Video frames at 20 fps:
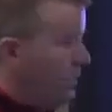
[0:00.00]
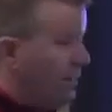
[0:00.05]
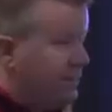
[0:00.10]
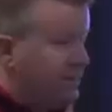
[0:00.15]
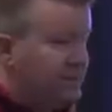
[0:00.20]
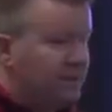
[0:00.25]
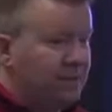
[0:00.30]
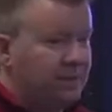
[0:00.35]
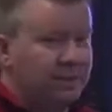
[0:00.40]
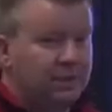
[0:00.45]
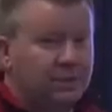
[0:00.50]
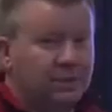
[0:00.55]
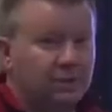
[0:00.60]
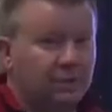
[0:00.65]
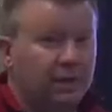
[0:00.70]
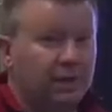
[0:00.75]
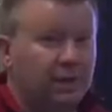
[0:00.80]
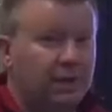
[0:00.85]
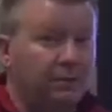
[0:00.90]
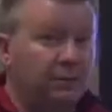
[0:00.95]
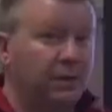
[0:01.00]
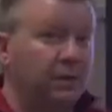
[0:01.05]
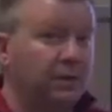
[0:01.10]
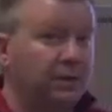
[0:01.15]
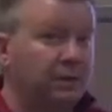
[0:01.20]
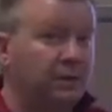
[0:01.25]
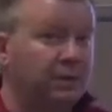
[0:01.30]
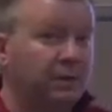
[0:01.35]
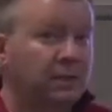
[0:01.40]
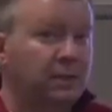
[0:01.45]
can see the screen,
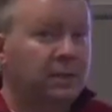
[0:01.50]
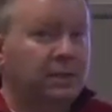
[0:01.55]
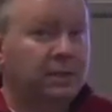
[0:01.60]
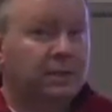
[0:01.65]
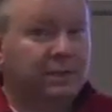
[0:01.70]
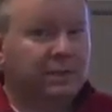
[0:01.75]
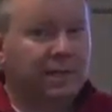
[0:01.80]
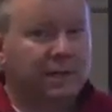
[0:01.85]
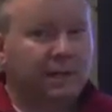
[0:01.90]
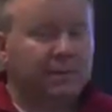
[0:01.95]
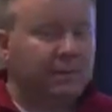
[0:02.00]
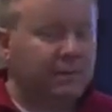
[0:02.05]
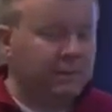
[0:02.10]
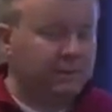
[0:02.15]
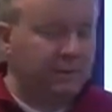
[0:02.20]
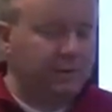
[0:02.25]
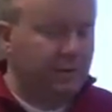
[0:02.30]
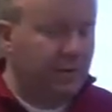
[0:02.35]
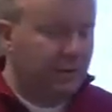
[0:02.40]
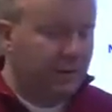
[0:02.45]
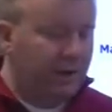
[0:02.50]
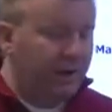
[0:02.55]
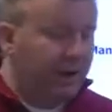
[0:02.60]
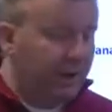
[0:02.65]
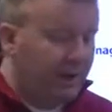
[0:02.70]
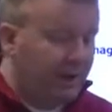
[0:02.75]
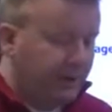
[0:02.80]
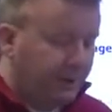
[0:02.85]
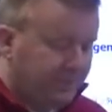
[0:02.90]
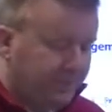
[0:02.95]
but it's kind of the best we've got right
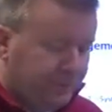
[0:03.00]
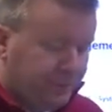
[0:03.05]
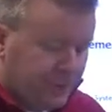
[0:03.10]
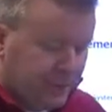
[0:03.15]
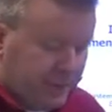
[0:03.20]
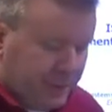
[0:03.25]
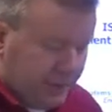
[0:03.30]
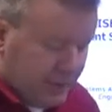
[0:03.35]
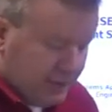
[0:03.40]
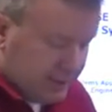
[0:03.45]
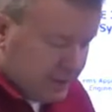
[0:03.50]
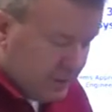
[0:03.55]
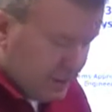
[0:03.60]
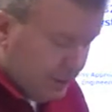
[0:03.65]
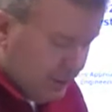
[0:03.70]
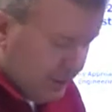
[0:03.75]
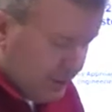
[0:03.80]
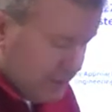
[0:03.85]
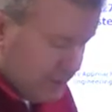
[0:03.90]
now. So in